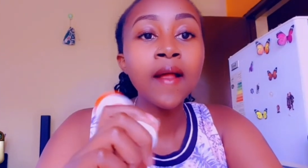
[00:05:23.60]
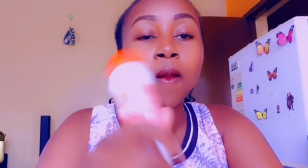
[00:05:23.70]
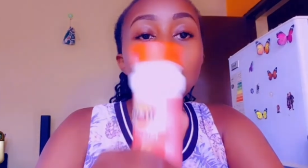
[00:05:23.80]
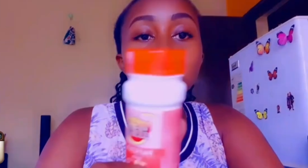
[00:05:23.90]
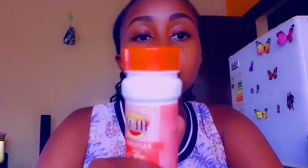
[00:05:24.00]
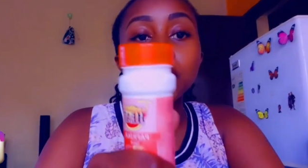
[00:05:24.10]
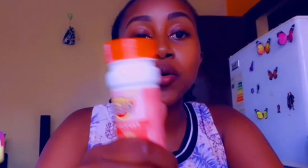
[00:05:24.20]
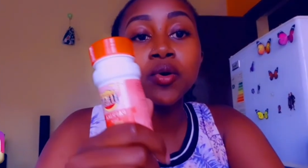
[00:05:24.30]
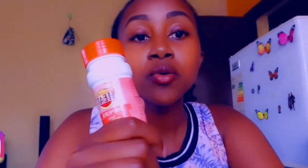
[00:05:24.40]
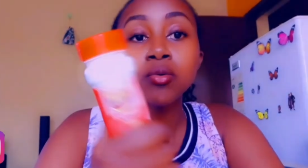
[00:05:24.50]

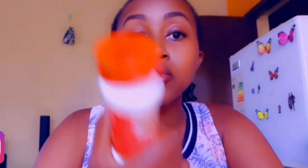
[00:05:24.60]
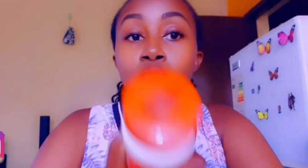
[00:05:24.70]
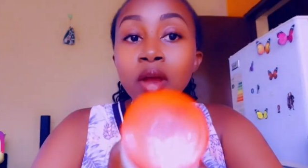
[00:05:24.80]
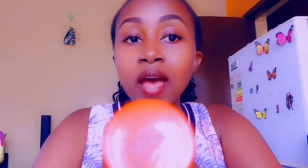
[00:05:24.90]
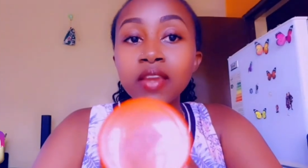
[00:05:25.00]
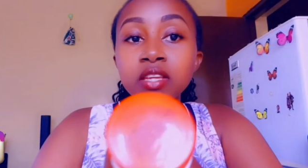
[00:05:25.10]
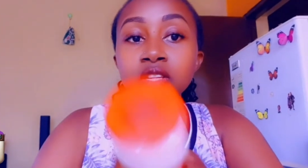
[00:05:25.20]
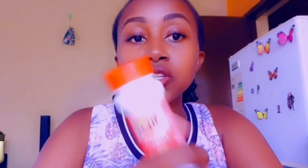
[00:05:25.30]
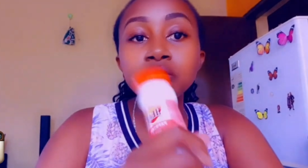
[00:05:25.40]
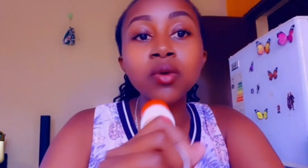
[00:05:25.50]
also
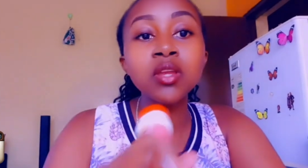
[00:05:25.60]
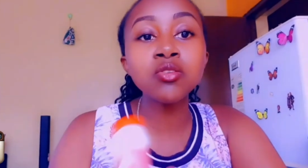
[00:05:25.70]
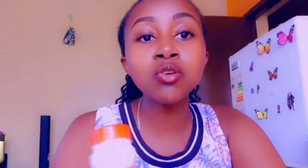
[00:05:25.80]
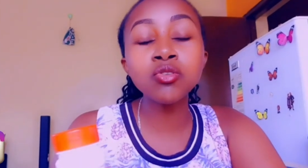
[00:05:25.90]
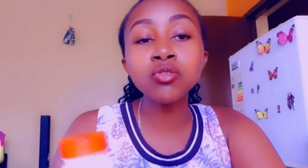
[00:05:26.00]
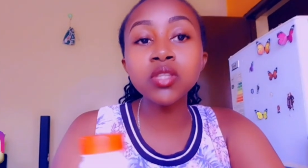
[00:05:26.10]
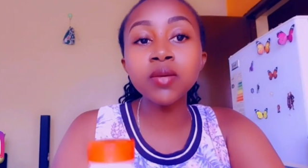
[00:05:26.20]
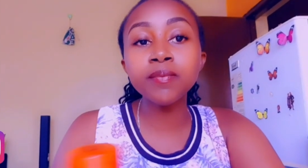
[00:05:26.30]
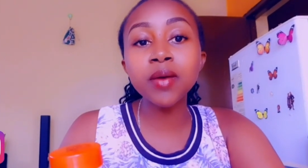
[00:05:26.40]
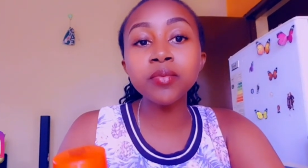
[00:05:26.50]
kugarnish. When you're
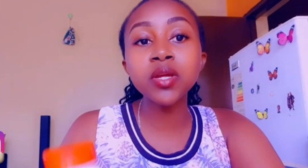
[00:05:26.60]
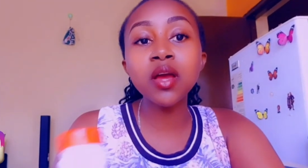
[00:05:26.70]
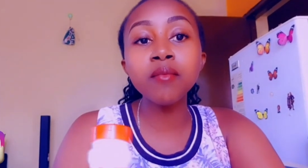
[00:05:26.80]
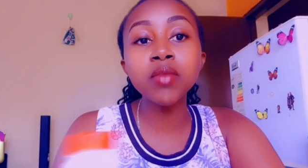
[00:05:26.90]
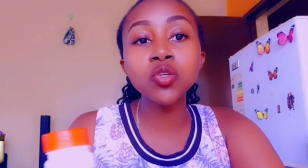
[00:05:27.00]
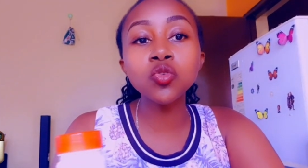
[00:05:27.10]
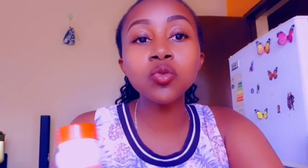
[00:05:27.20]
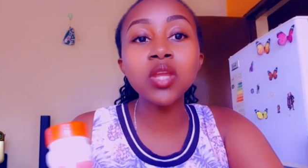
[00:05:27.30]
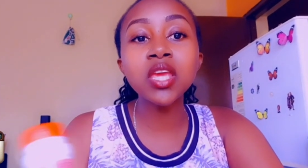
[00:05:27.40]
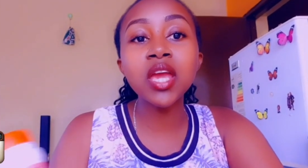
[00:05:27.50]
using paprika, make sure
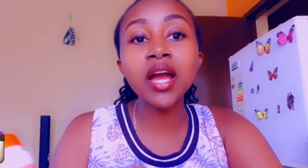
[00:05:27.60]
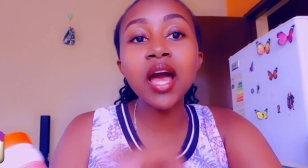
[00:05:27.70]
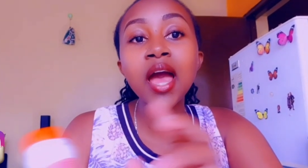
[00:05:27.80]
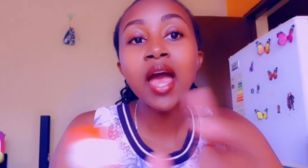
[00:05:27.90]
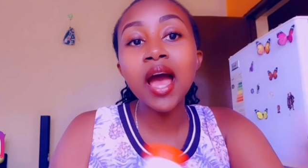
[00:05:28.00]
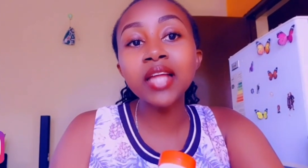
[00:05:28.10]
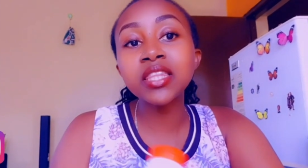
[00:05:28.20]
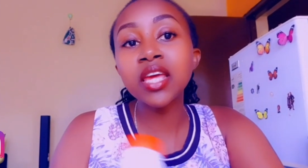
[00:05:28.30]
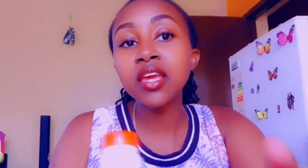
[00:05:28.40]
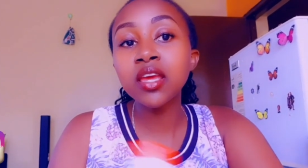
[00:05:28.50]
unaiweka at
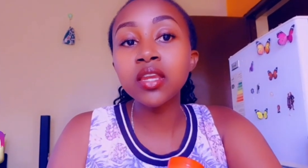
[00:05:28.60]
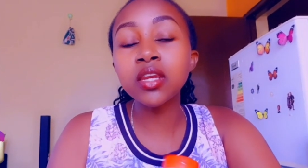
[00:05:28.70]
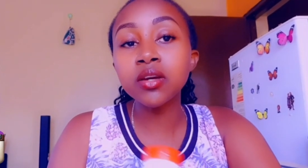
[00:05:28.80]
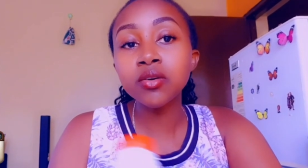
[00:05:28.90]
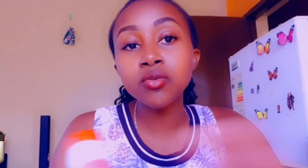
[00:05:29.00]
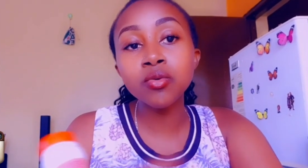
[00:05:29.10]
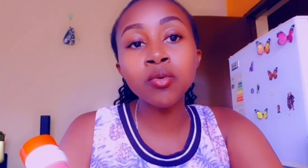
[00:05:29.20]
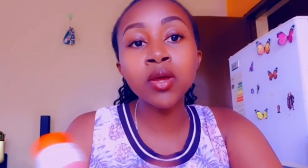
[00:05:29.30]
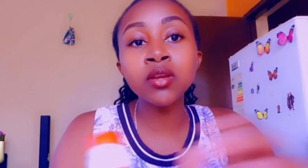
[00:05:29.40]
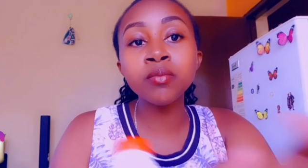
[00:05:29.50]
the end
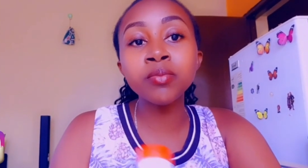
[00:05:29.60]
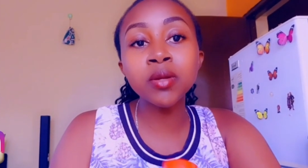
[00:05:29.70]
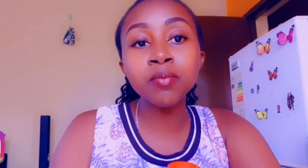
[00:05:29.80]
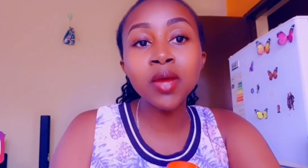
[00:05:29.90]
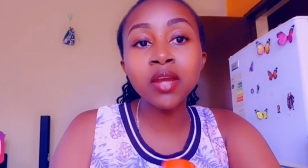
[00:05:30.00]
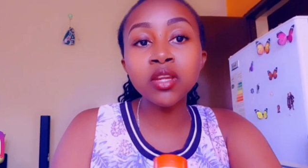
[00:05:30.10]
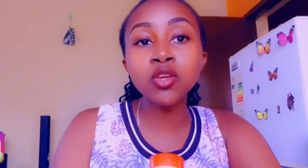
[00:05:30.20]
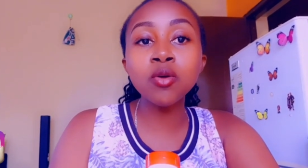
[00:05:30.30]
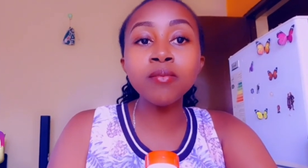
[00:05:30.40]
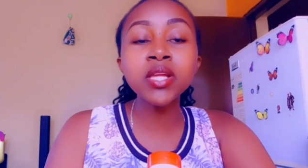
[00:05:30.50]
when preparing
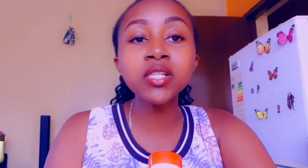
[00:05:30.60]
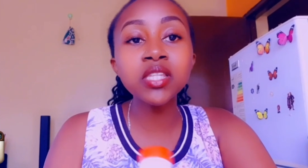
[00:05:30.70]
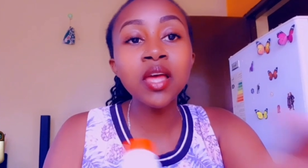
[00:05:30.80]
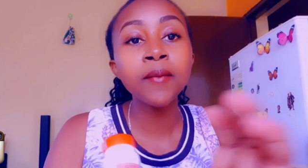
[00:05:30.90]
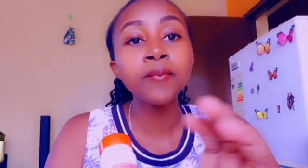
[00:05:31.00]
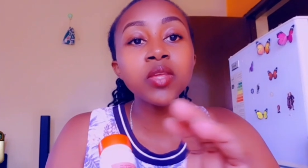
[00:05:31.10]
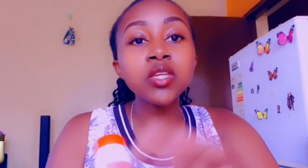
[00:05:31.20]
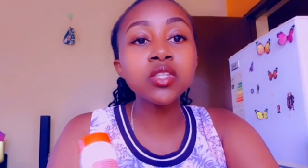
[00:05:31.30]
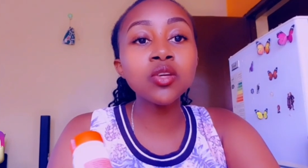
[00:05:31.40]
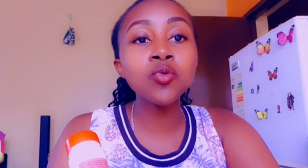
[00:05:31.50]
your meals.
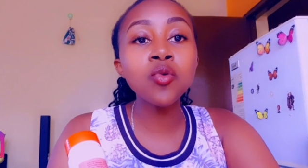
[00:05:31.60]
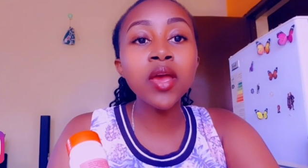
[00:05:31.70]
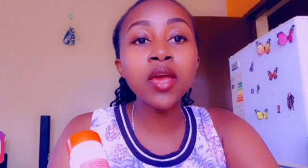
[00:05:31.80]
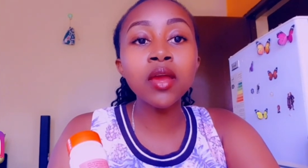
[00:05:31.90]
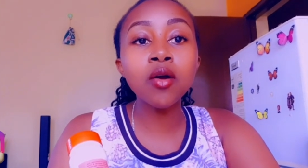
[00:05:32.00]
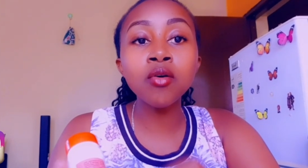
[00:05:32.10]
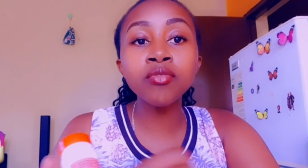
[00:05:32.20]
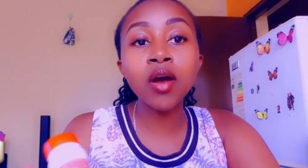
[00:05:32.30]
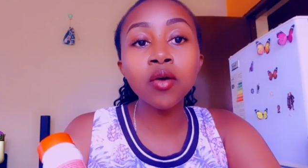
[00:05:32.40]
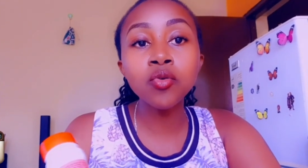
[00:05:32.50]
Isikuwe
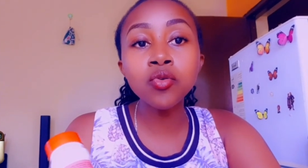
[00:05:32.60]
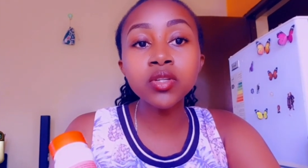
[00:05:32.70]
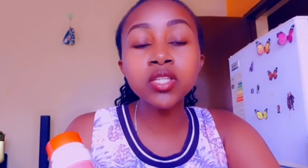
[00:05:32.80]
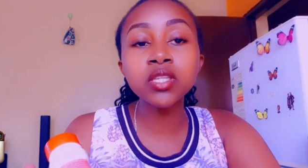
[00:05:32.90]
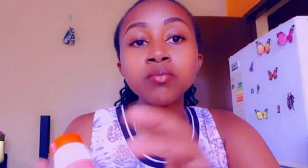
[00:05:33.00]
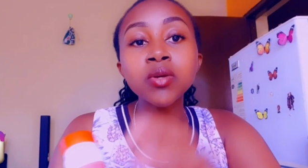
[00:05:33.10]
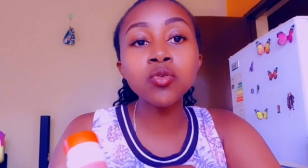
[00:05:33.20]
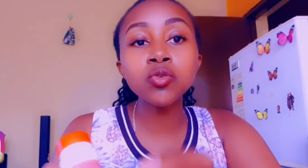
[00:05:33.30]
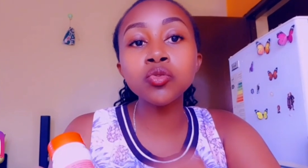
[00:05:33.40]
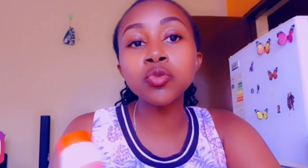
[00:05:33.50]
overcooked
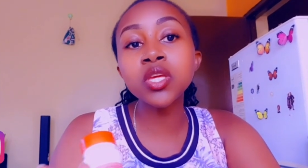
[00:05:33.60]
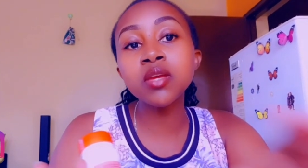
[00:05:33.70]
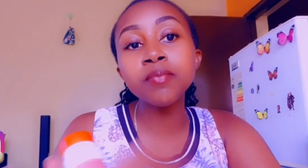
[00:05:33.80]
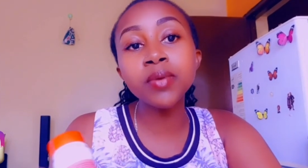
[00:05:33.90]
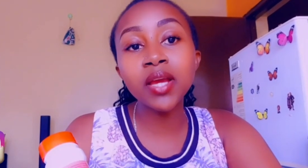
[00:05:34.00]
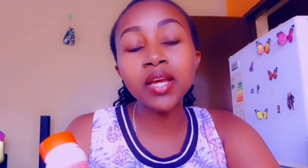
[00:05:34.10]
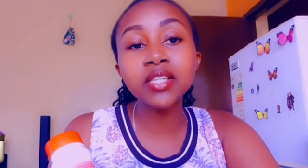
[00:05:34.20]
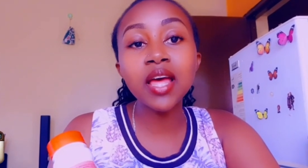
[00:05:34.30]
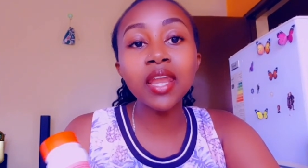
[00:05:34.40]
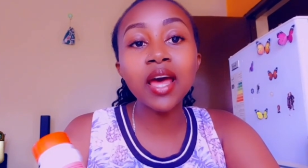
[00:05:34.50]
because ukipika
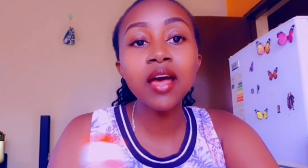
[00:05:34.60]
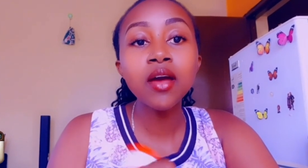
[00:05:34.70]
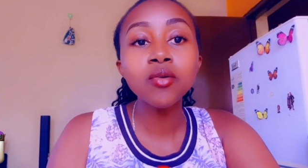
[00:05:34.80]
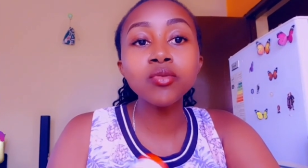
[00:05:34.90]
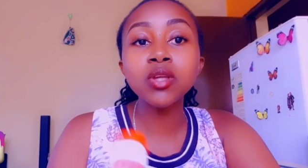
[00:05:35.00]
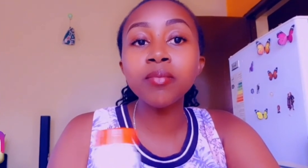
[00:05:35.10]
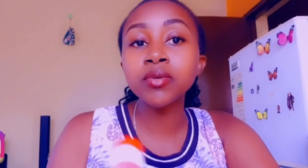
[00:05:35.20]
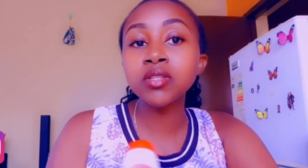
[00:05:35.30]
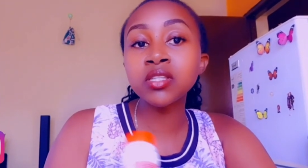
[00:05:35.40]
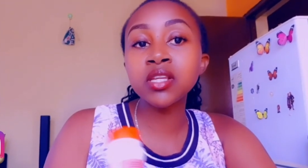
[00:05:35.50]
sana,
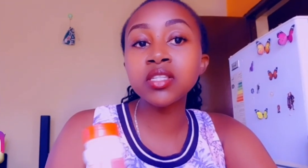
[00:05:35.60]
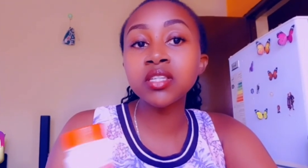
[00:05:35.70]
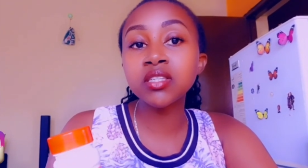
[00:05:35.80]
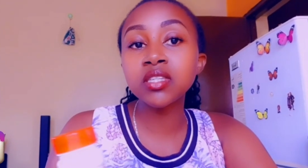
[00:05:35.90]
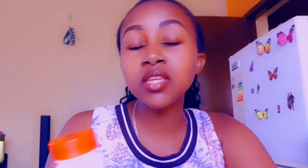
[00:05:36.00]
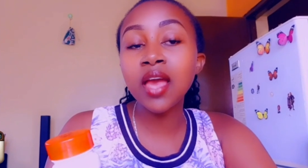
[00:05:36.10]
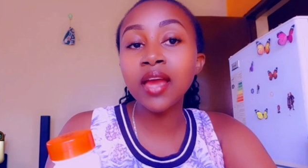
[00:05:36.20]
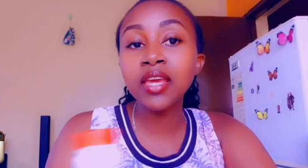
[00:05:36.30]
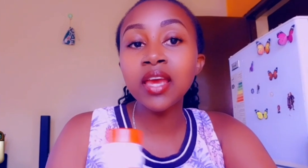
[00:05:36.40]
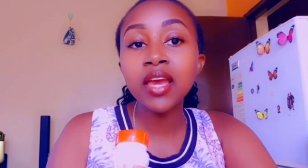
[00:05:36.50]
utapoteza taste
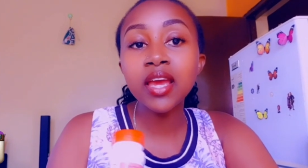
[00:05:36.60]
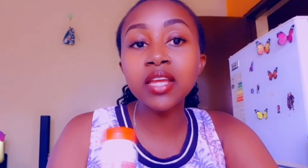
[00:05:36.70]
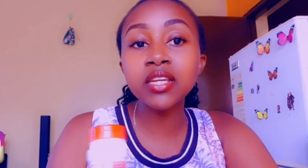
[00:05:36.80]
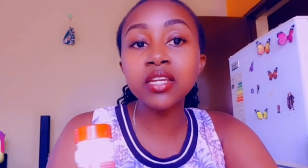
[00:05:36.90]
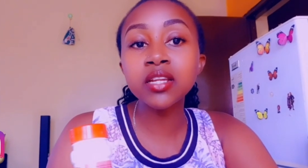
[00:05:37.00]
yake and